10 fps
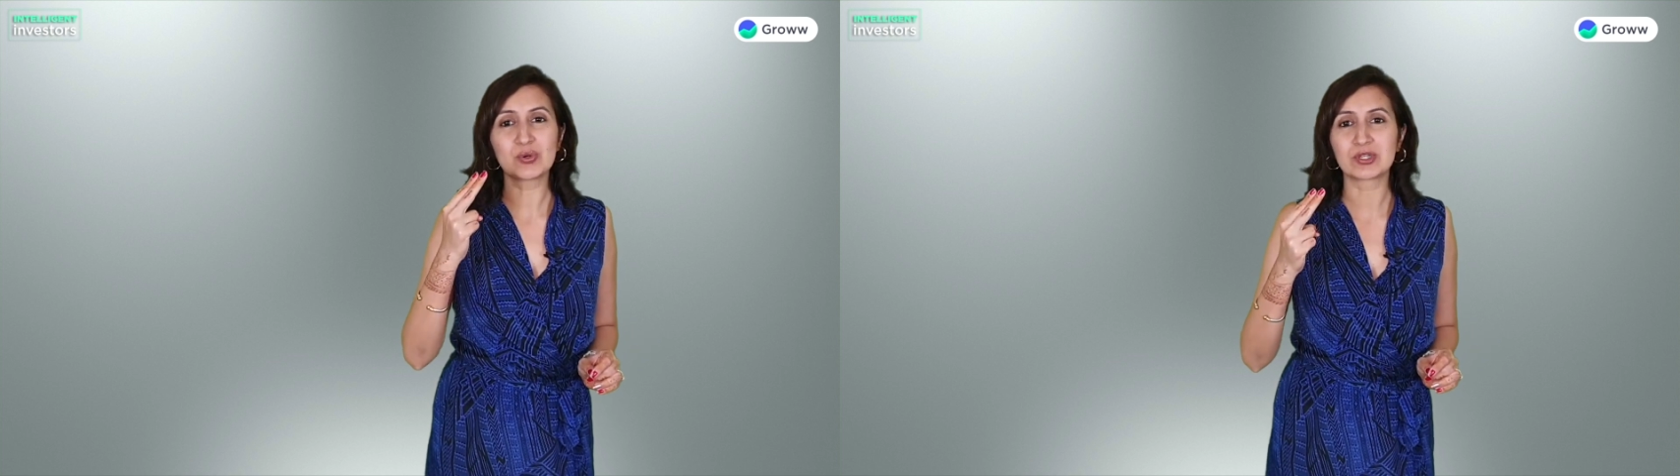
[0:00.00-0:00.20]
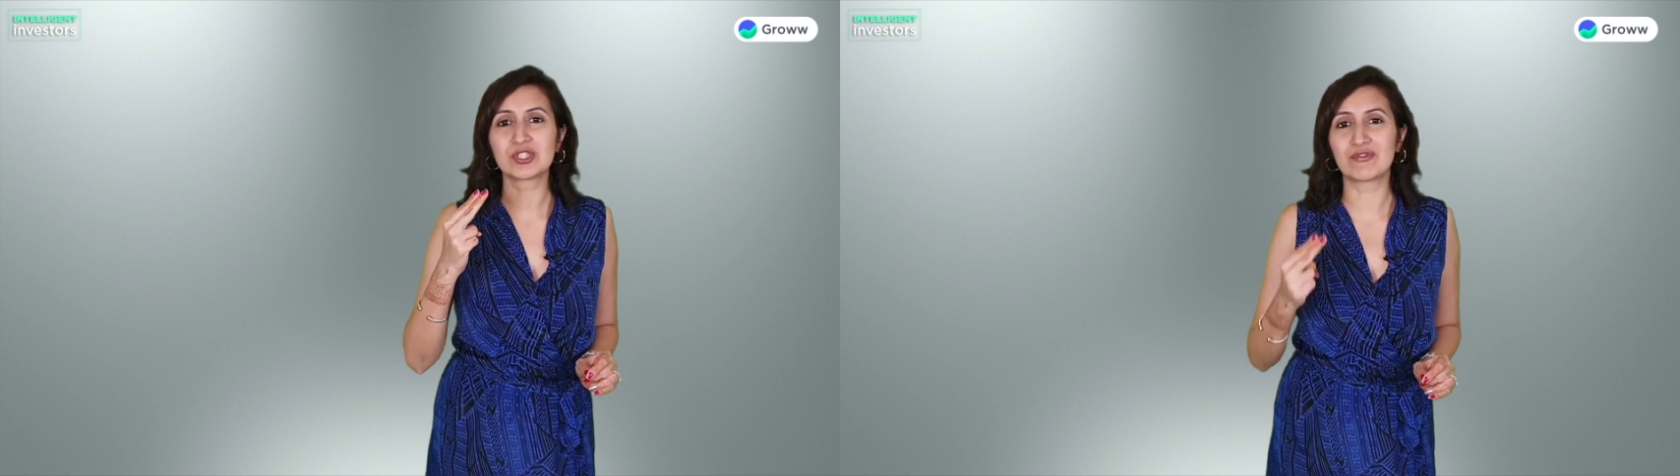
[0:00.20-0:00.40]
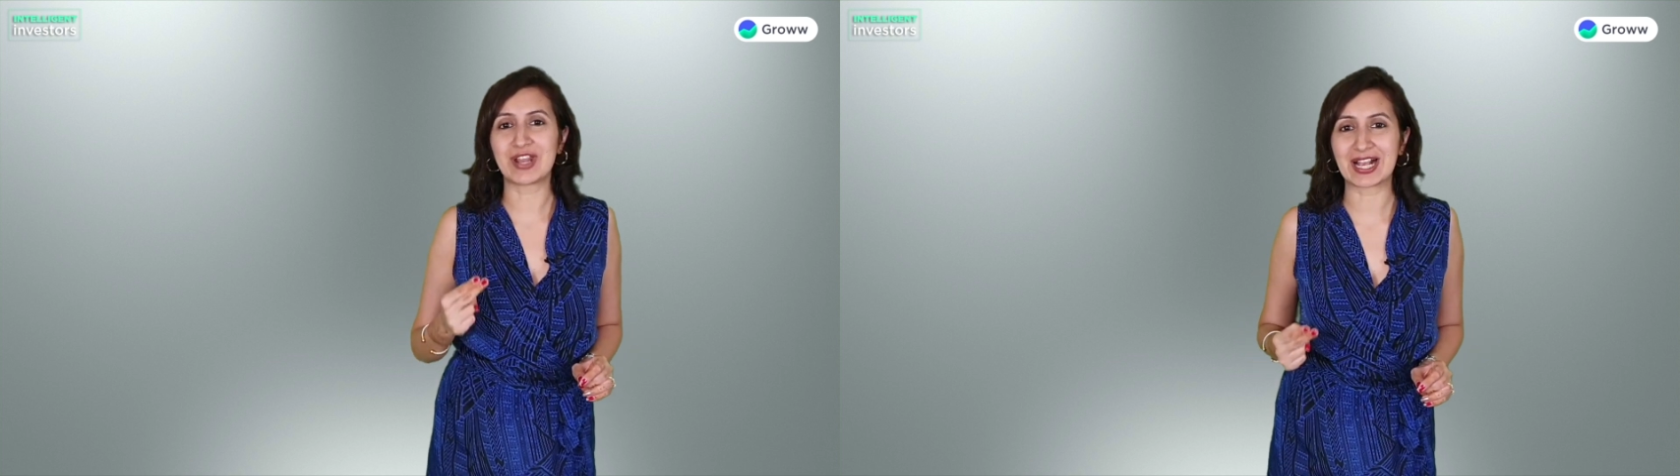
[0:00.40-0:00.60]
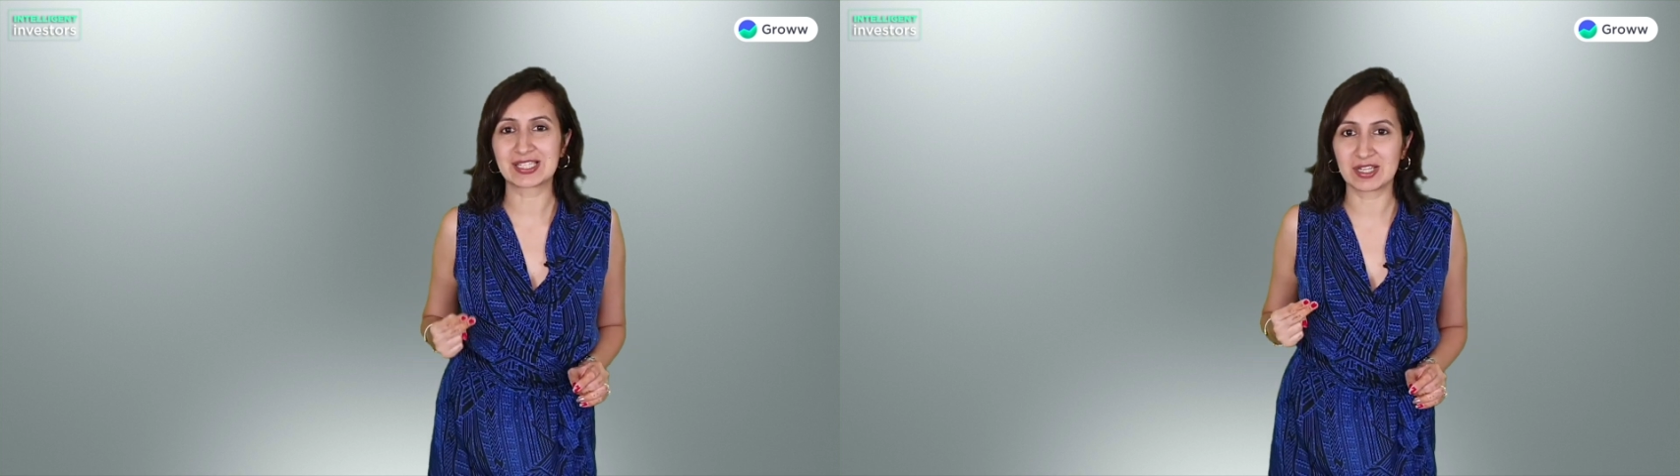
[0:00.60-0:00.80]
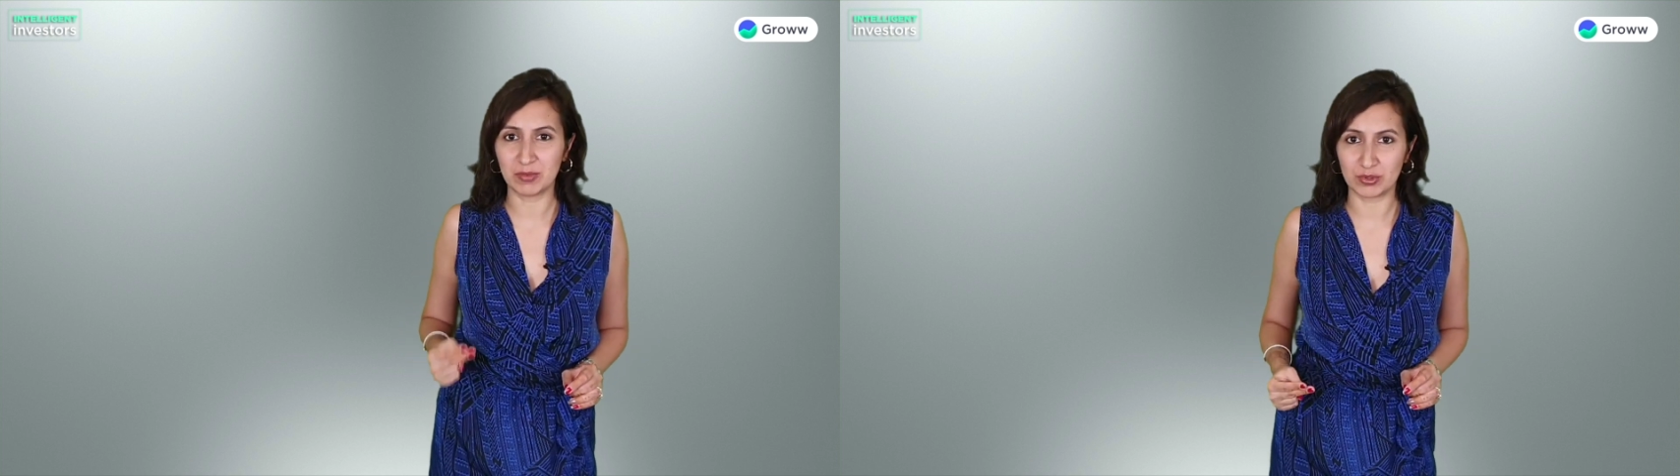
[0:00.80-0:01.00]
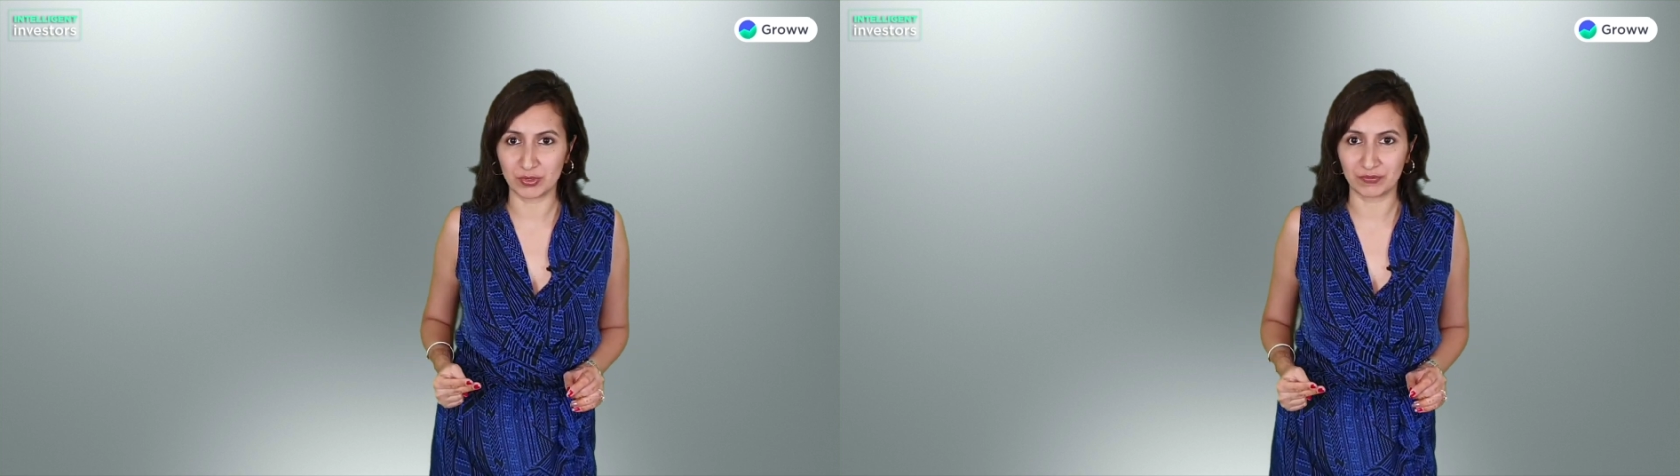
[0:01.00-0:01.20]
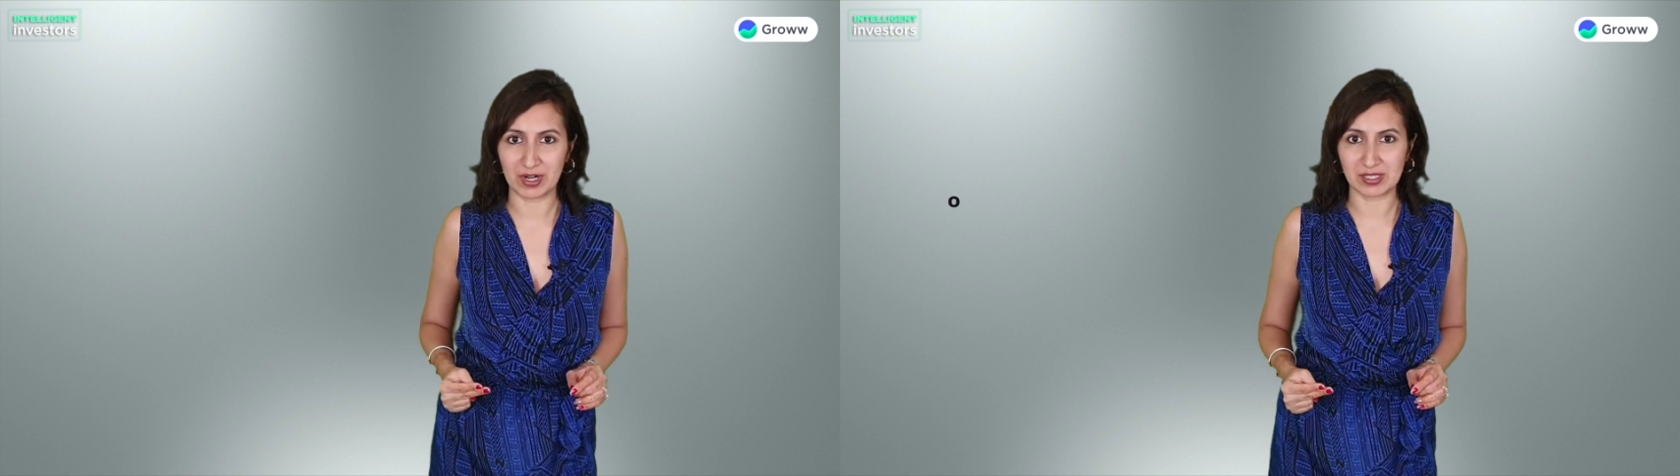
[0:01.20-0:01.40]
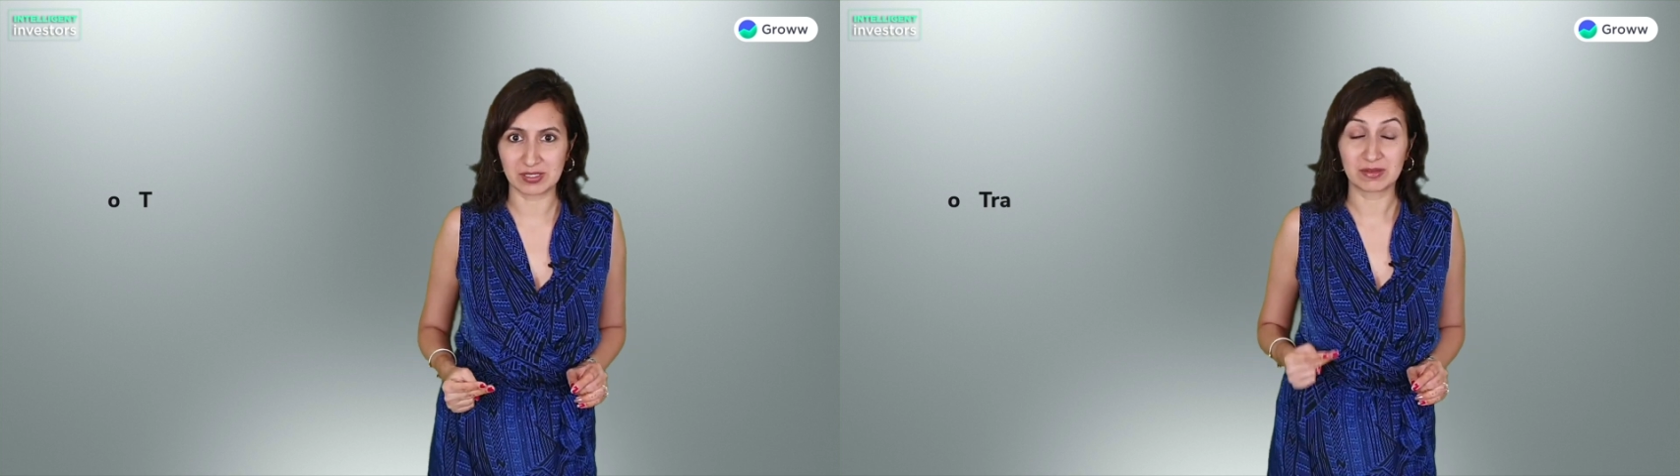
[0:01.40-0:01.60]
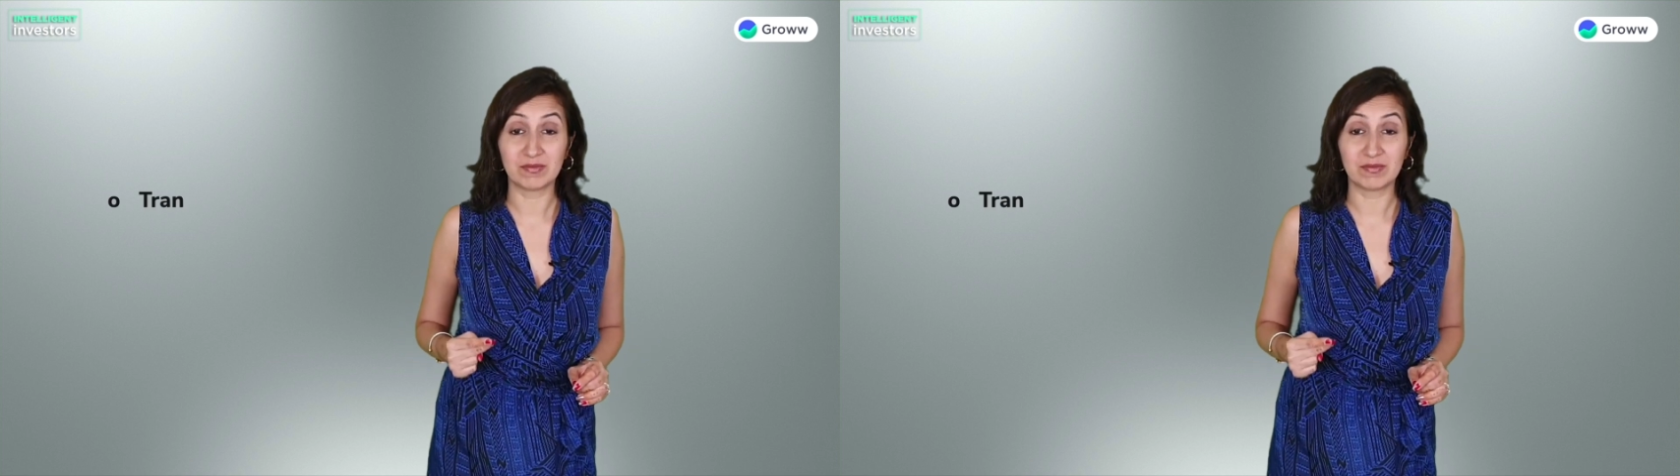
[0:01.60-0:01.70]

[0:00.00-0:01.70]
sources of taxes in mutual funds,